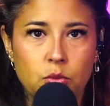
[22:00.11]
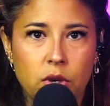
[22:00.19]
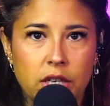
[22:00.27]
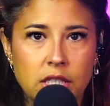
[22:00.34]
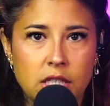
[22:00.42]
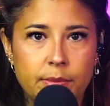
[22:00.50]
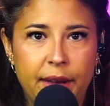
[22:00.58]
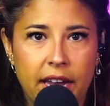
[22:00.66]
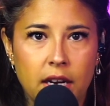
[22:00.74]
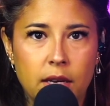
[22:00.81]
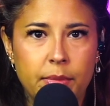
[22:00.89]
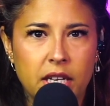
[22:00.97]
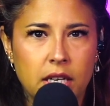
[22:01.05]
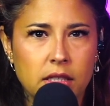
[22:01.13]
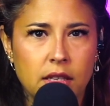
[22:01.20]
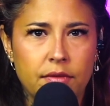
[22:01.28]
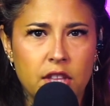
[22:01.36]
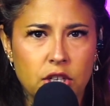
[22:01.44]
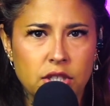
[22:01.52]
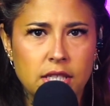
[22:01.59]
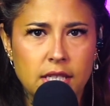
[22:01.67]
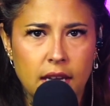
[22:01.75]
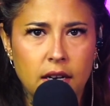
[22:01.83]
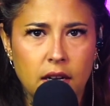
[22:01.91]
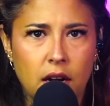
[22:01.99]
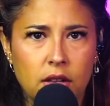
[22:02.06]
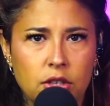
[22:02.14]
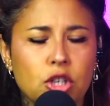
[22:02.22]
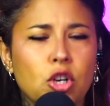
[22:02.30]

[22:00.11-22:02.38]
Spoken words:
were Hispanic because of their skin color.